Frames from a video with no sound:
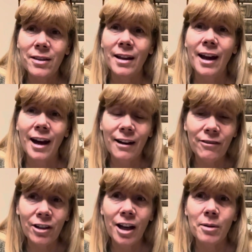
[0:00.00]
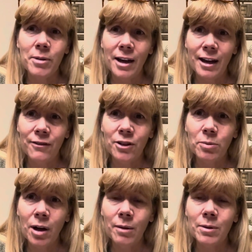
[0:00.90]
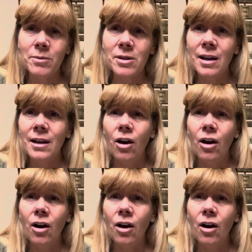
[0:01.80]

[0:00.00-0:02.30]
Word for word: they have a lot of behavior problems